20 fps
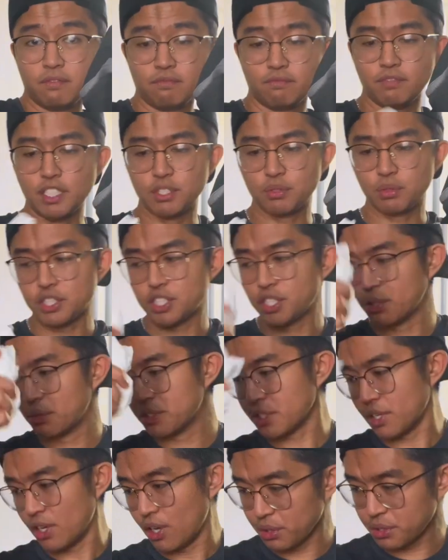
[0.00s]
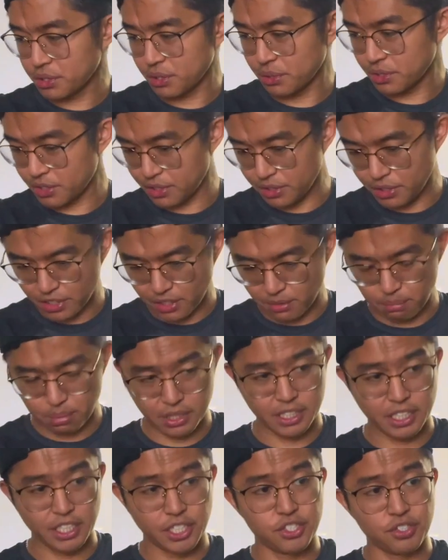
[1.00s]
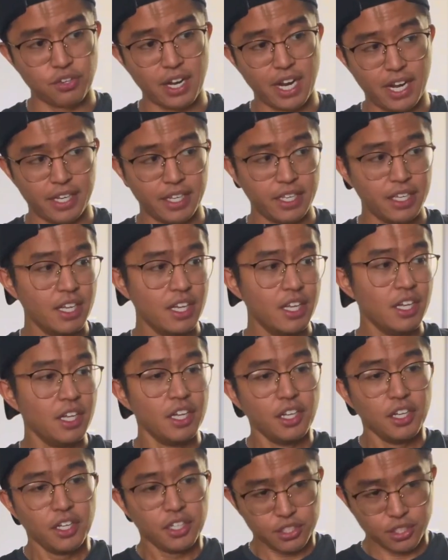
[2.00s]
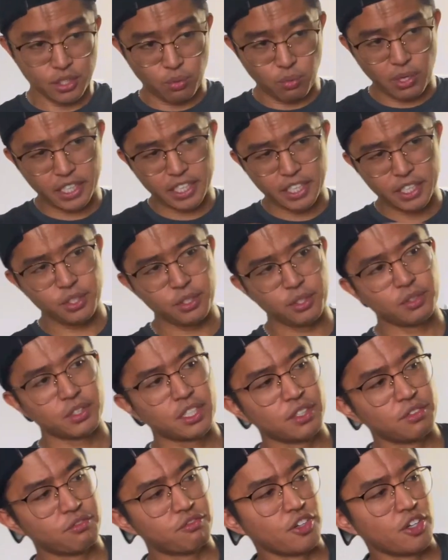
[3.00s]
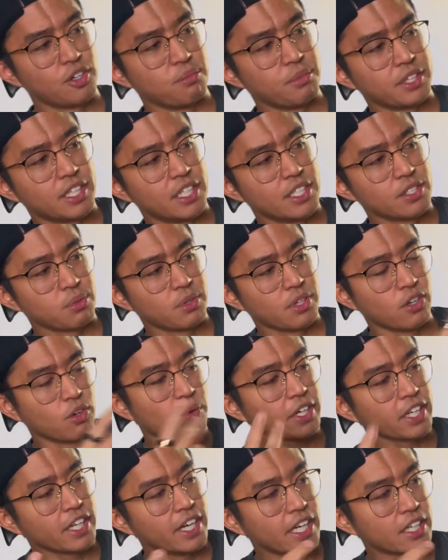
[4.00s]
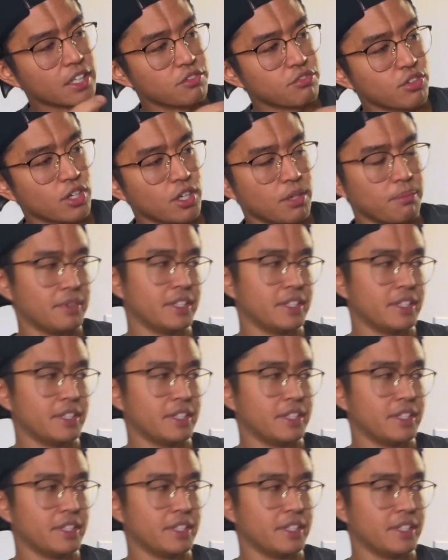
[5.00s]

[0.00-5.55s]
This one too is also still completely dry. So what can you confirm with this one, or what can I confirm?